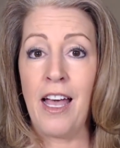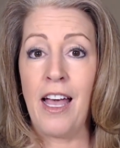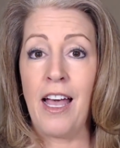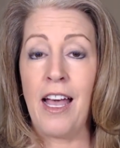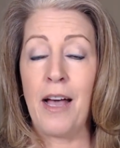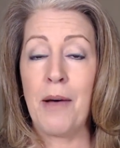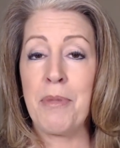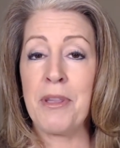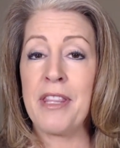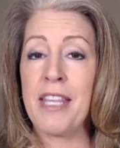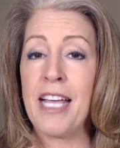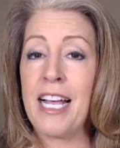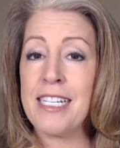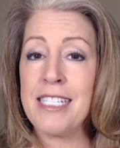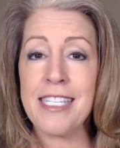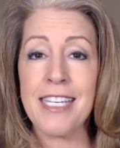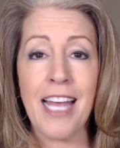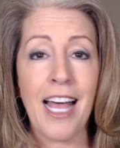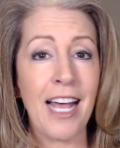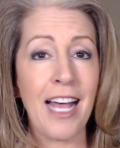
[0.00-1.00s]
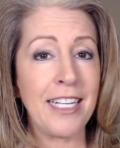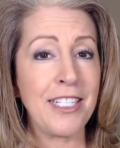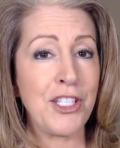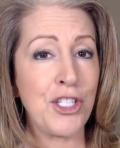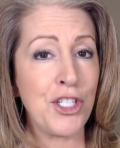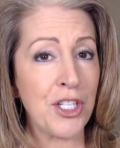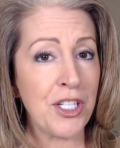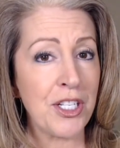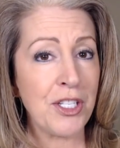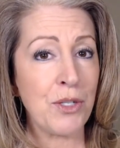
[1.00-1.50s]
But that's not
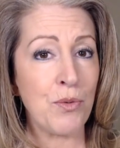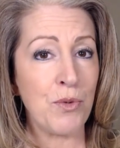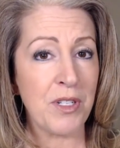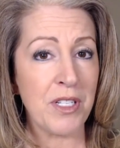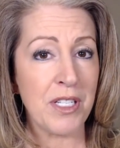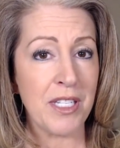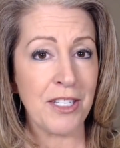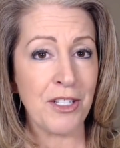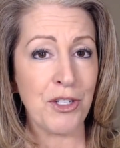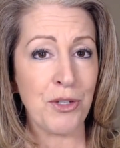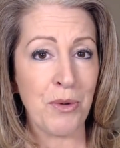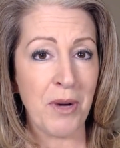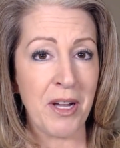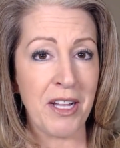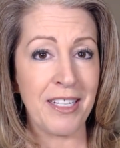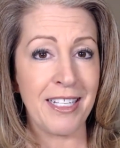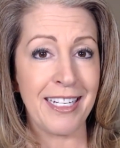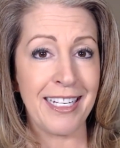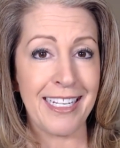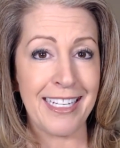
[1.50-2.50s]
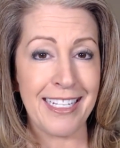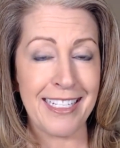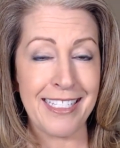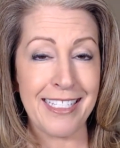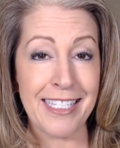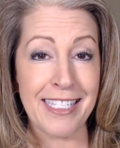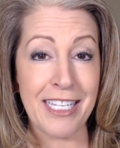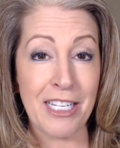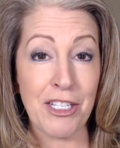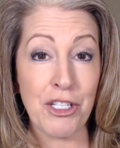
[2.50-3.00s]
just what sensuality
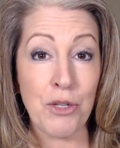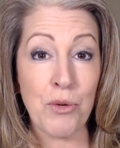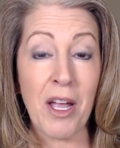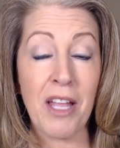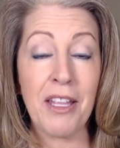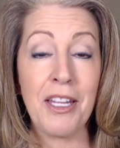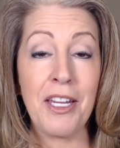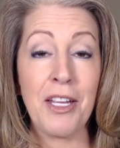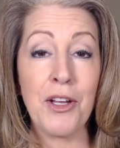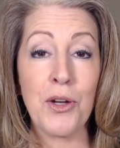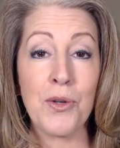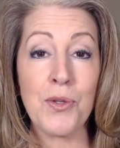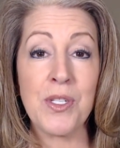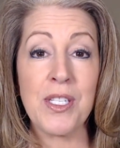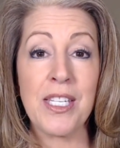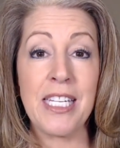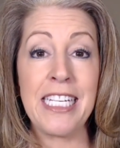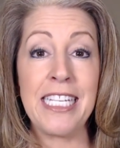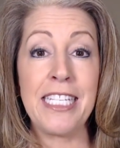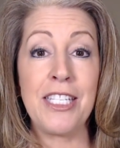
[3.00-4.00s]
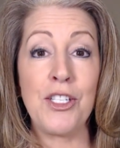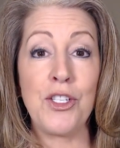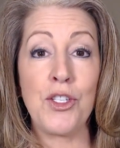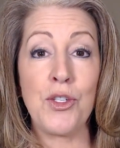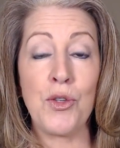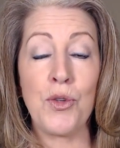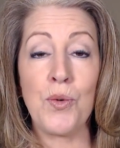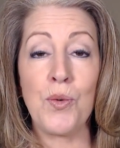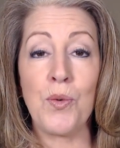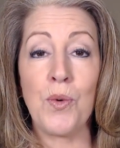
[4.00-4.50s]
is. Sensuality goes
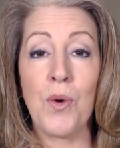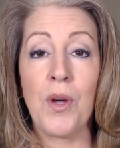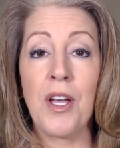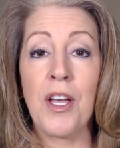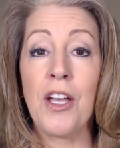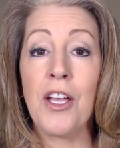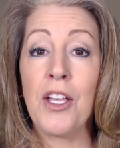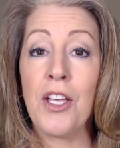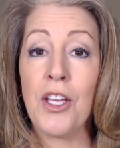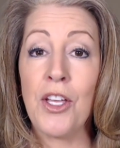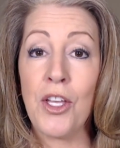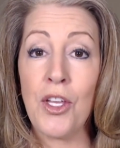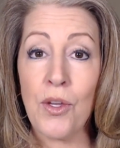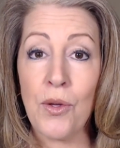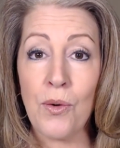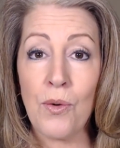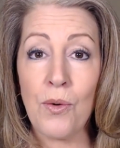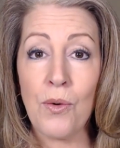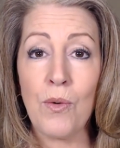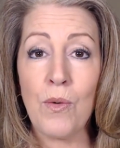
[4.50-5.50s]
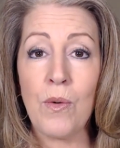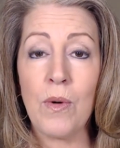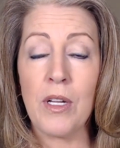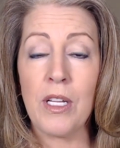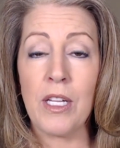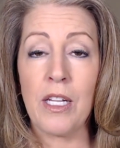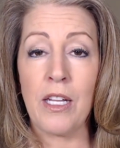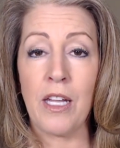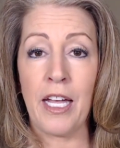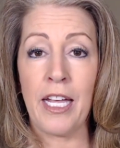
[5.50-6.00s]
into you
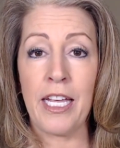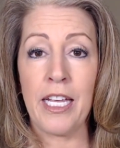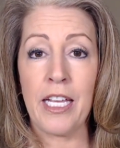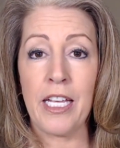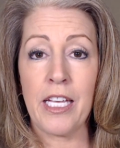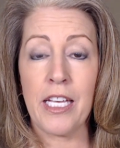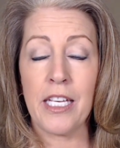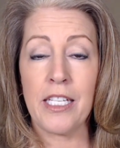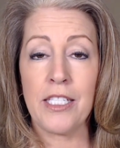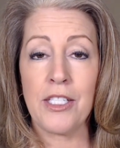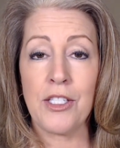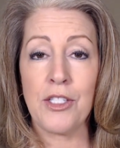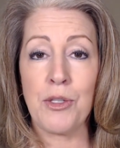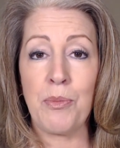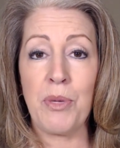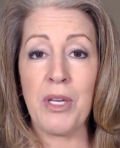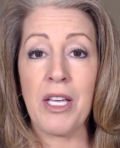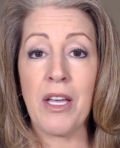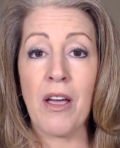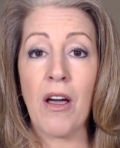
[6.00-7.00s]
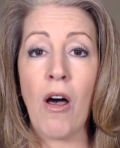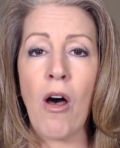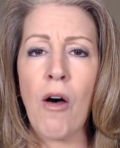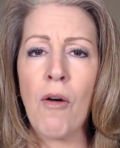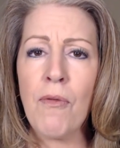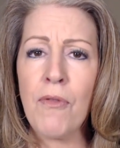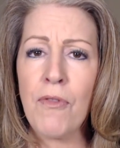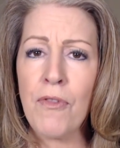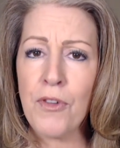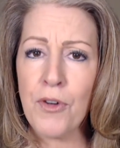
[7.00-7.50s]
like to be
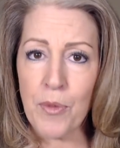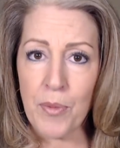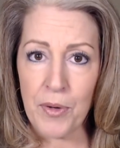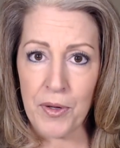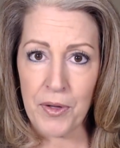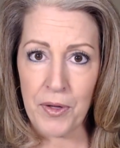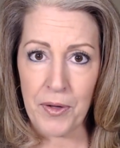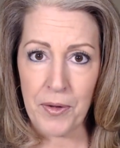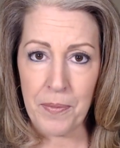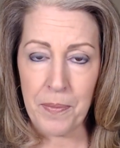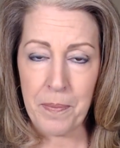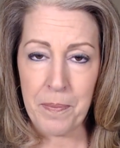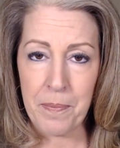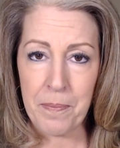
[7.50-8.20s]
comfortable.